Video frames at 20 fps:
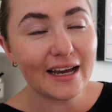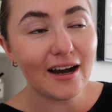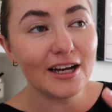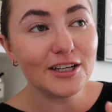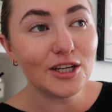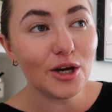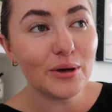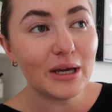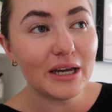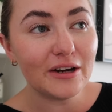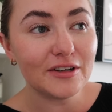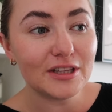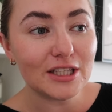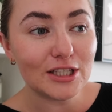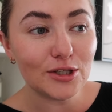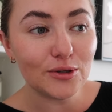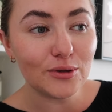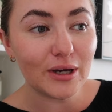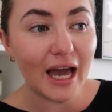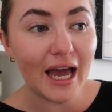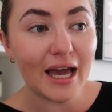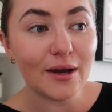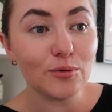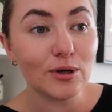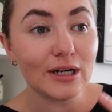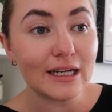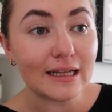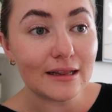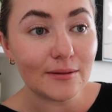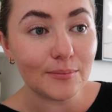I know here in the U K
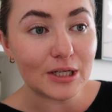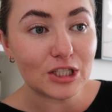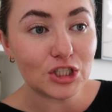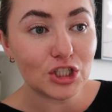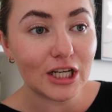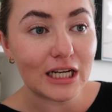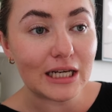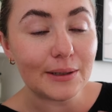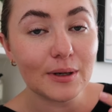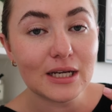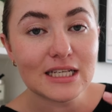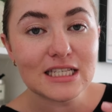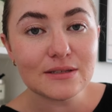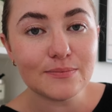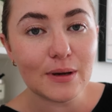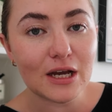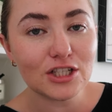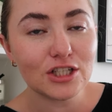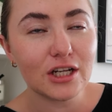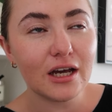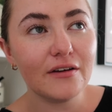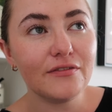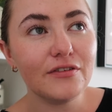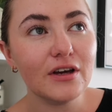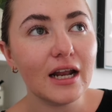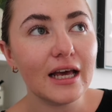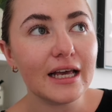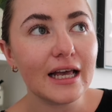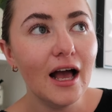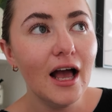we're a little bit chilly, but especially I
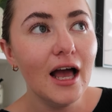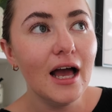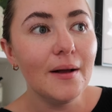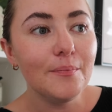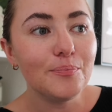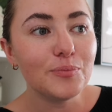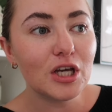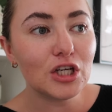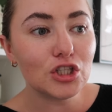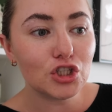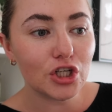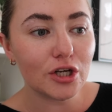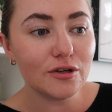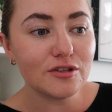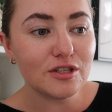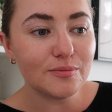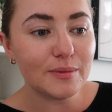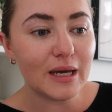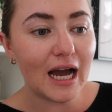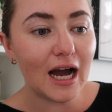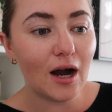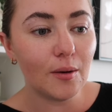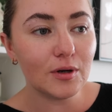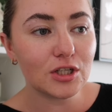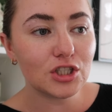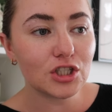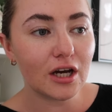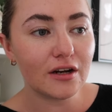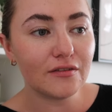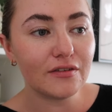feel like it shows to me how
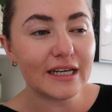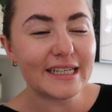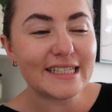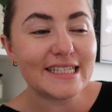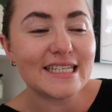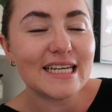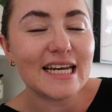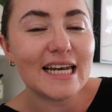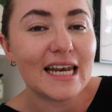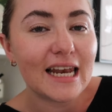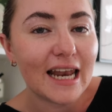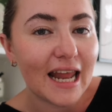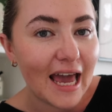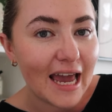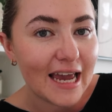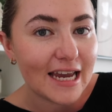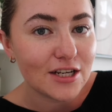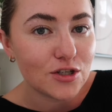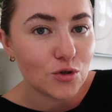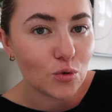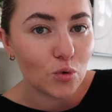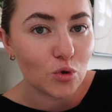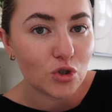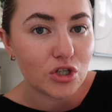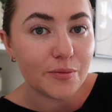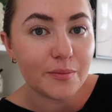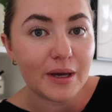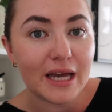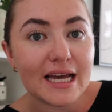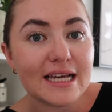much kind of like delayed
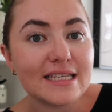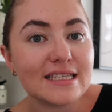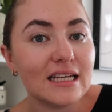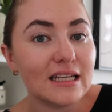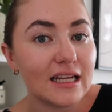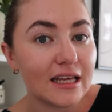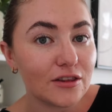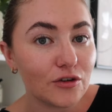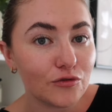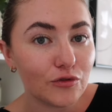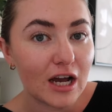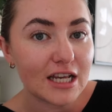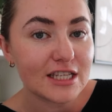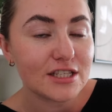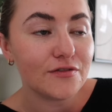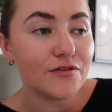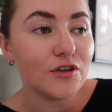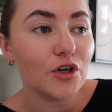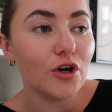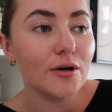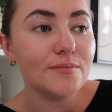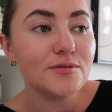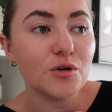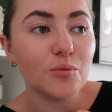autumn is in like the rest of Europe.